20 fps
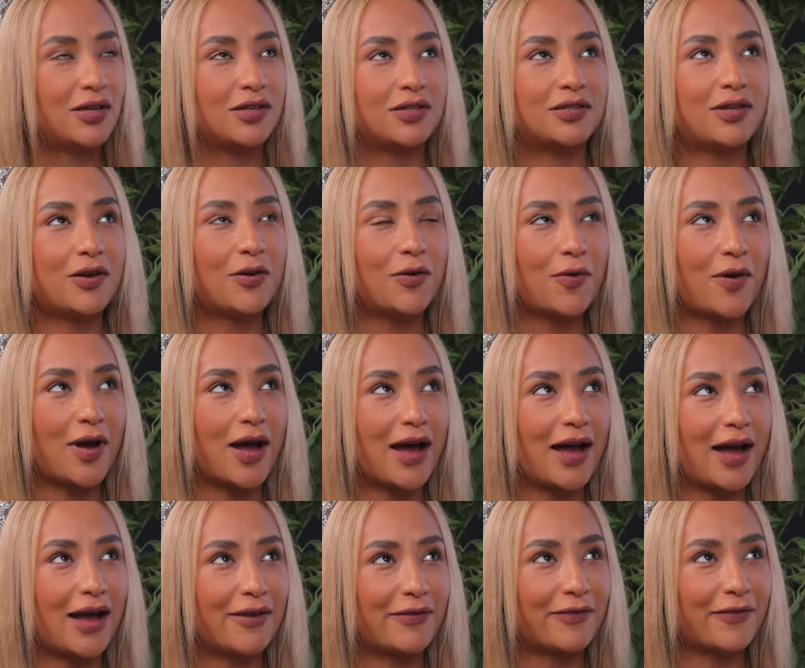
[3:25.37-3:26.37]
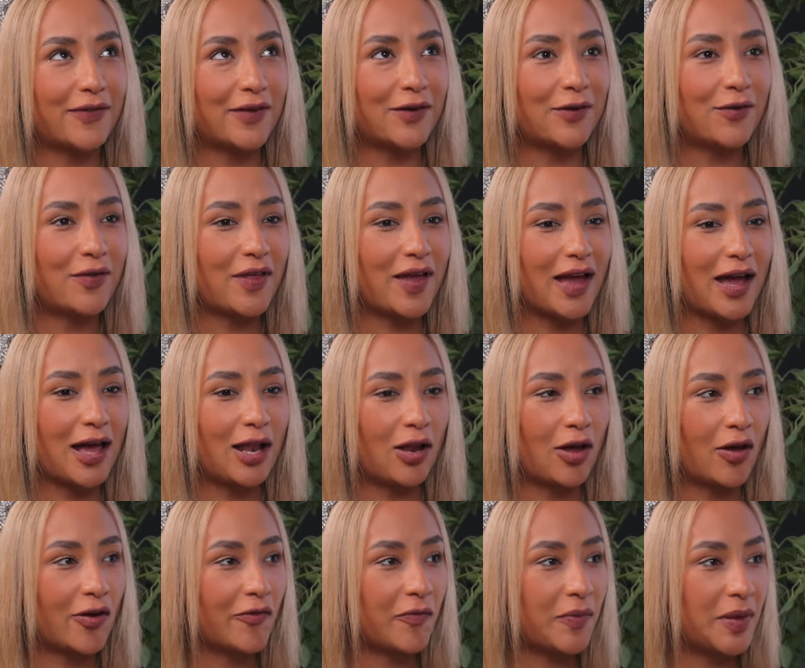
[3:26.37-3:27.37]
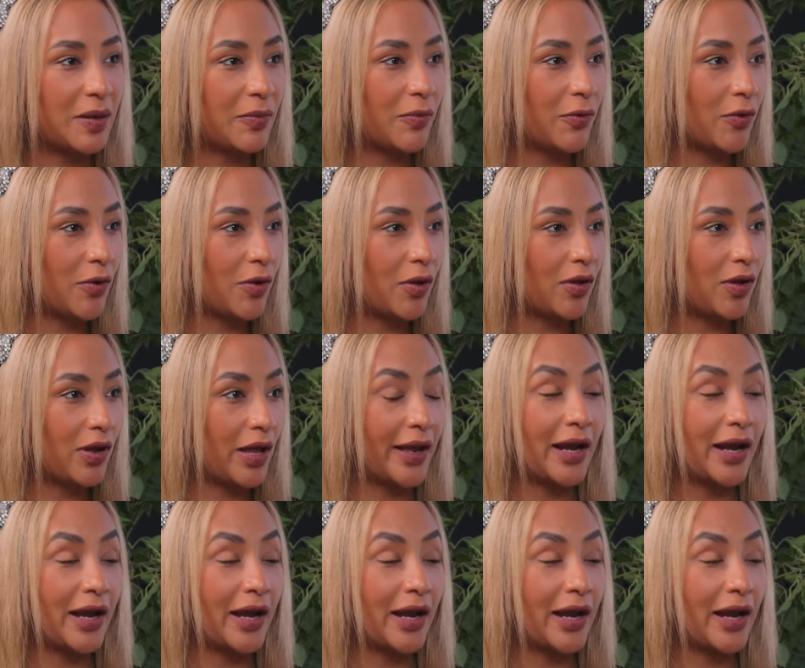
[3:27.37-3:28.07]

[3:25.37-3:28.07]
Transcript: So I feel that a lot of people,